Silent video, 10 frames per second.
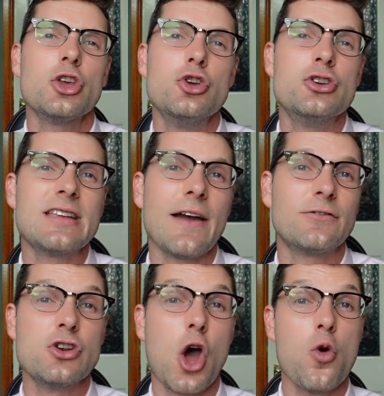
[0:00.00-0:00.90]
You just have
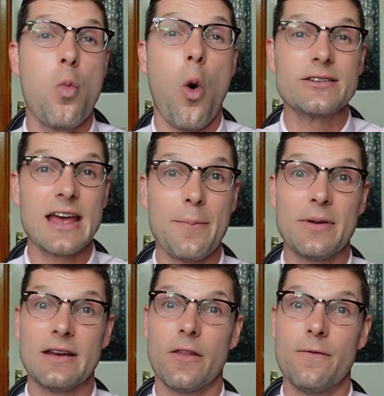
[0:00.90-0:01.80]
to know what's
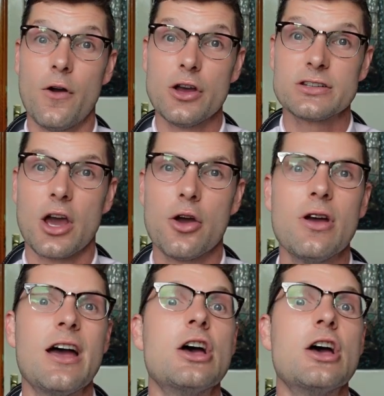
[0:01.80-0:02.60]
happened in the first go